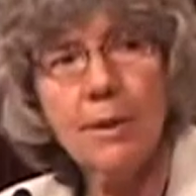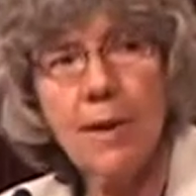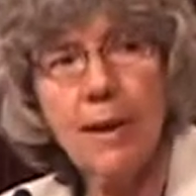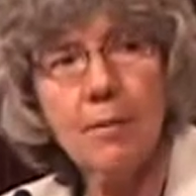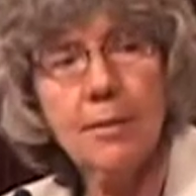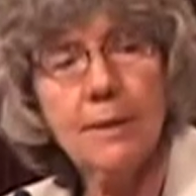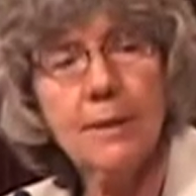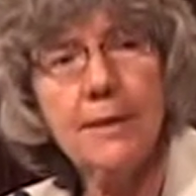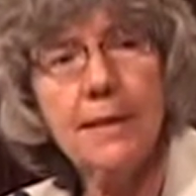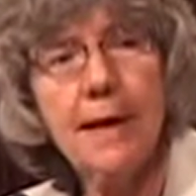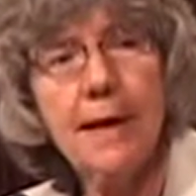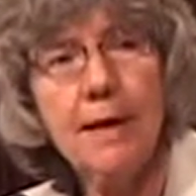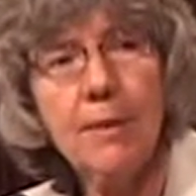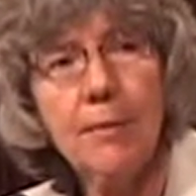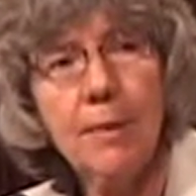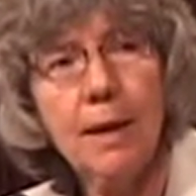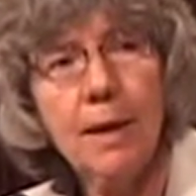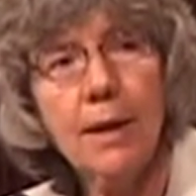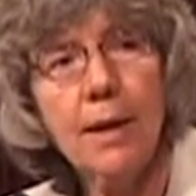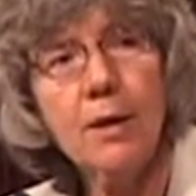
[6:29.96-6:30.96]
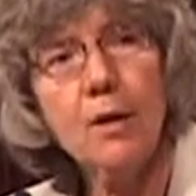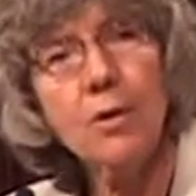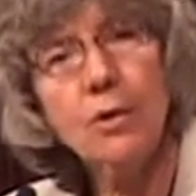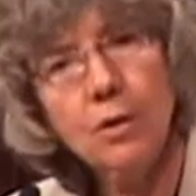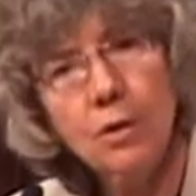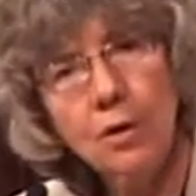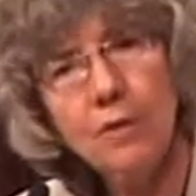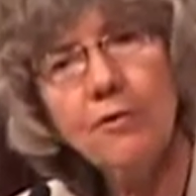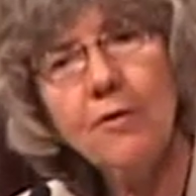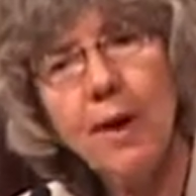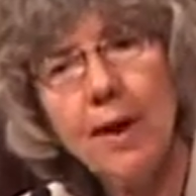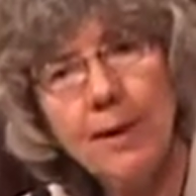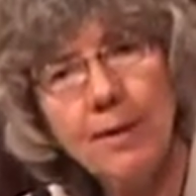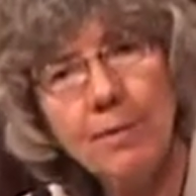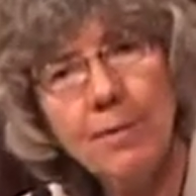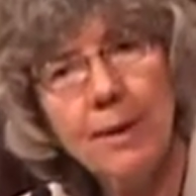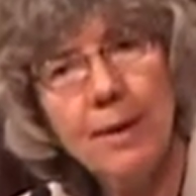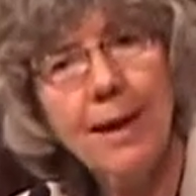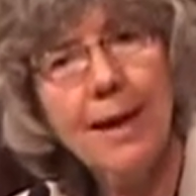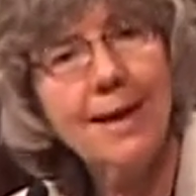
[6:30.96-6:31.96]
they would say to me, could you find
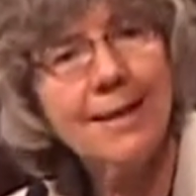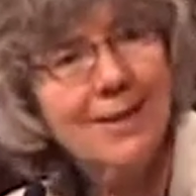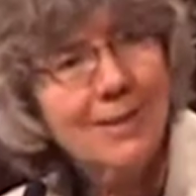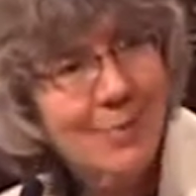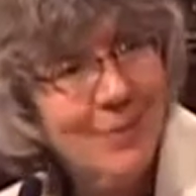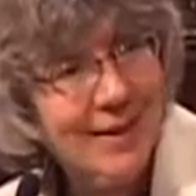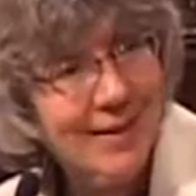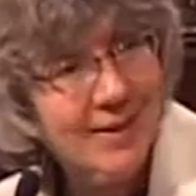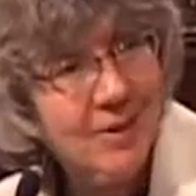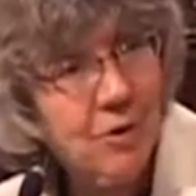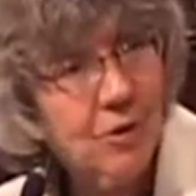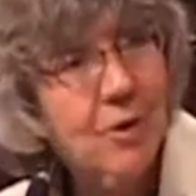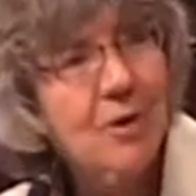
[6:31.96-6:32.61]
me a husband, or